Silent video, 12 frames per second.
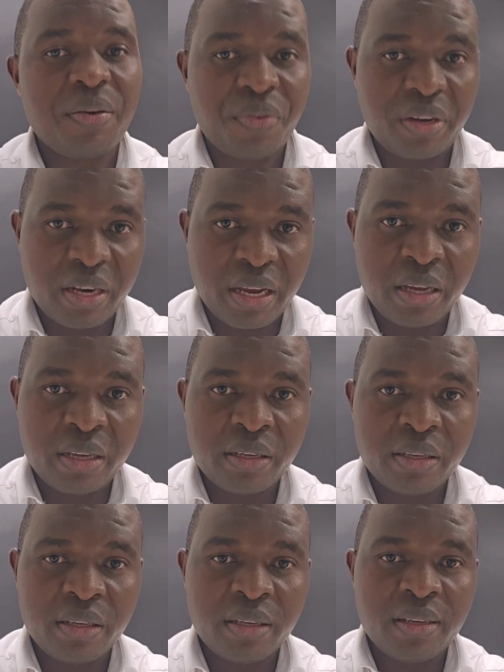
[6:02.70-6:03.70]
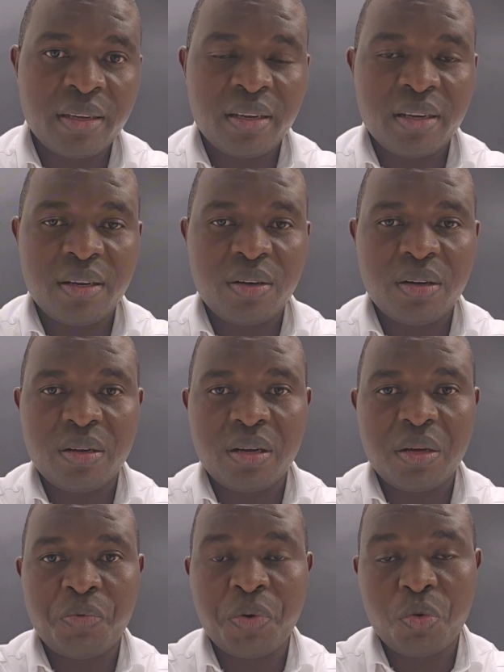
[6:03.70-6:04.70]
ffenna
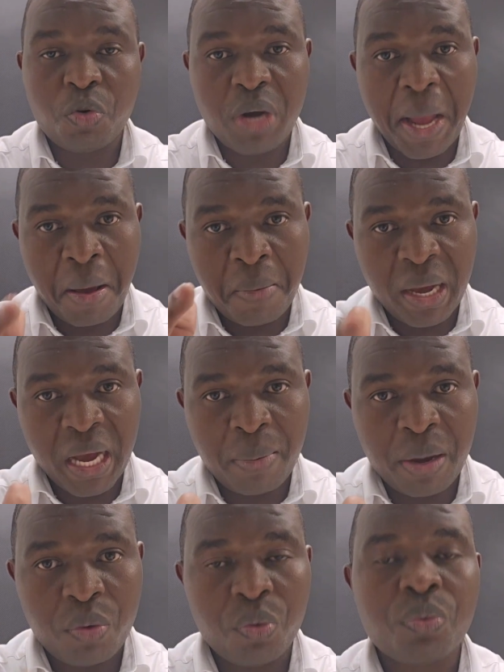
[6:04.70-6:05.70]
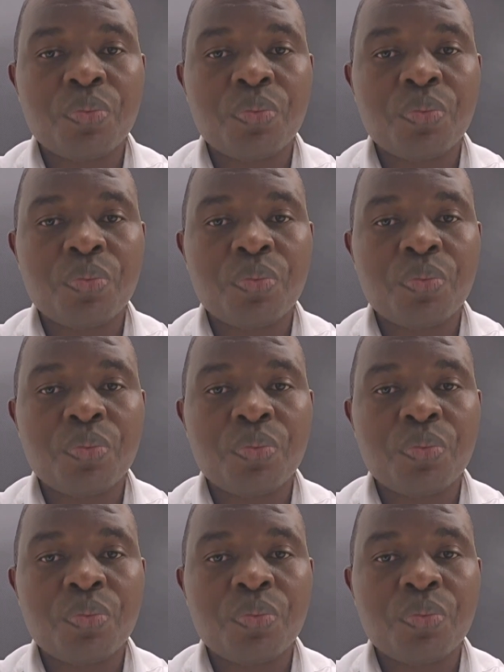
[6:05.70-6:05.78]
ffe tulonda ababaka bano